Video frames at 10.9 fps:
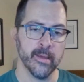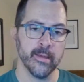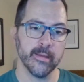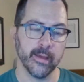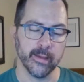
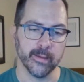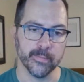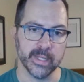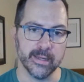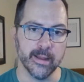
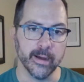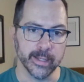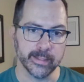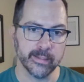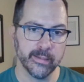
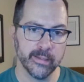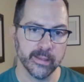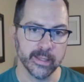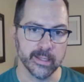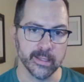not
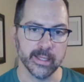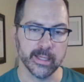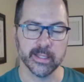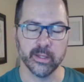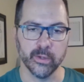the
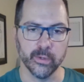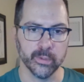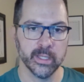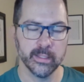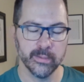things that go
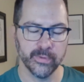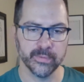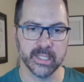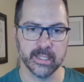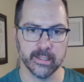
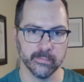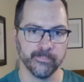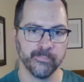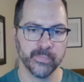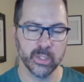15,
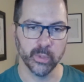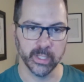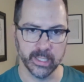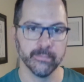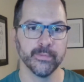
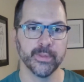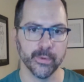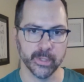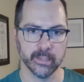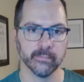20,
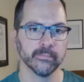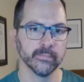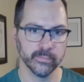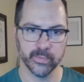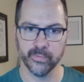30,
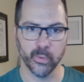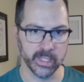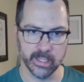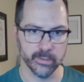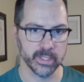40
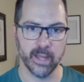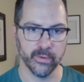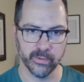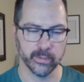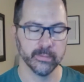years,
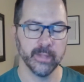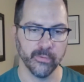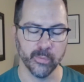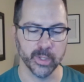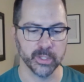however
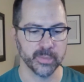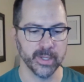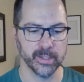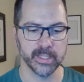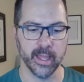much
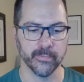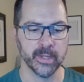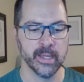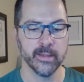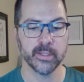experience you have.
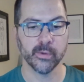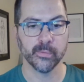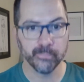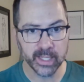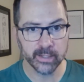
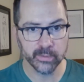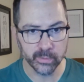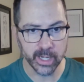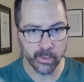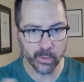So
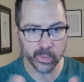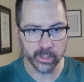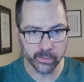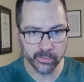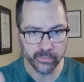narrow
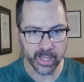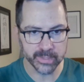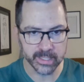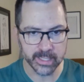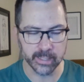window, 5
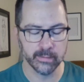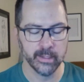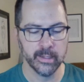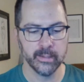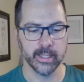to 10
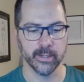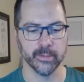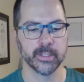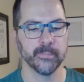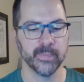
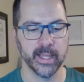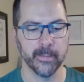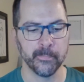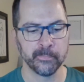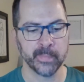years.
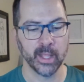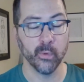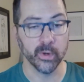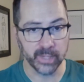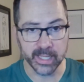Yeah.
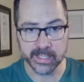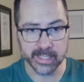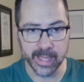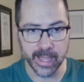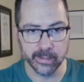Or if less
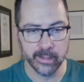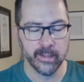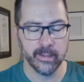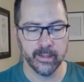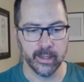than that.
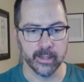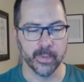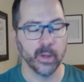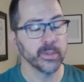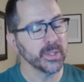
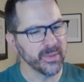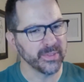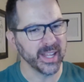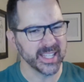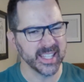Also, if
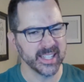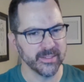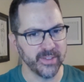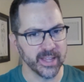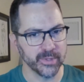less than
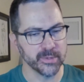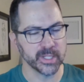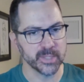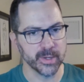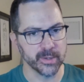5 years
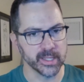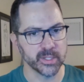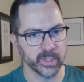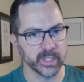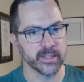
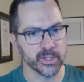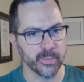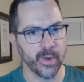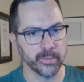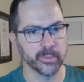experience, really, you should
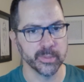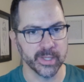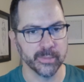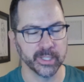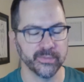probably
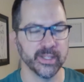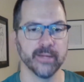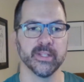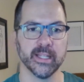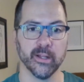be able to fit
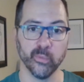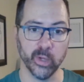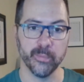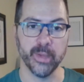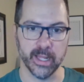everything on
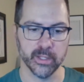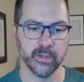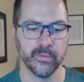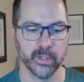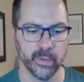1 page
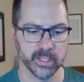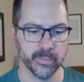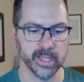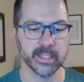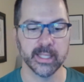for your
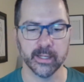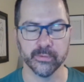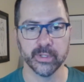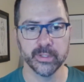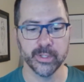resume instead
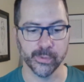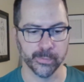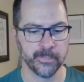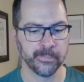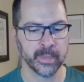of 2.
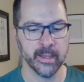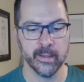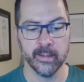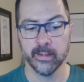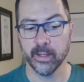
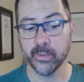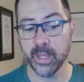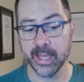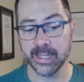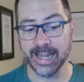
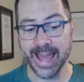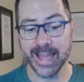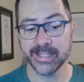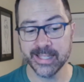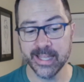Okay,
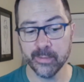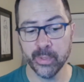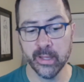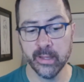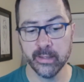last tip.
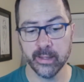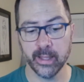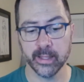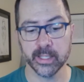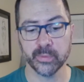
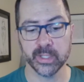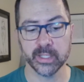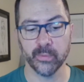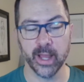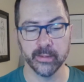This one's
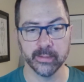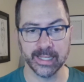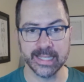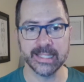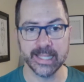around
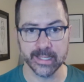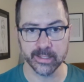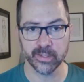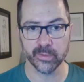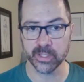
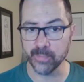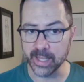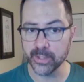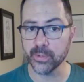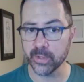LinkedIn. So just
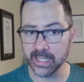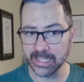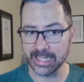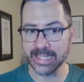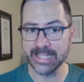make sure that
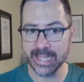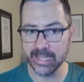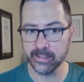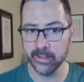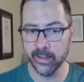
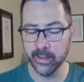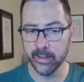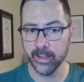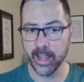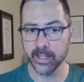LinkedIn
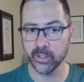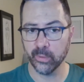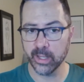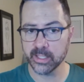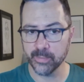and your
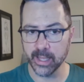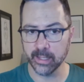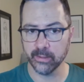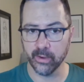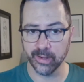
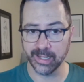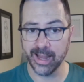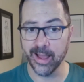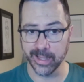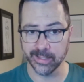resume are
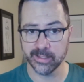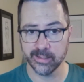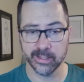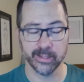aligned, that they're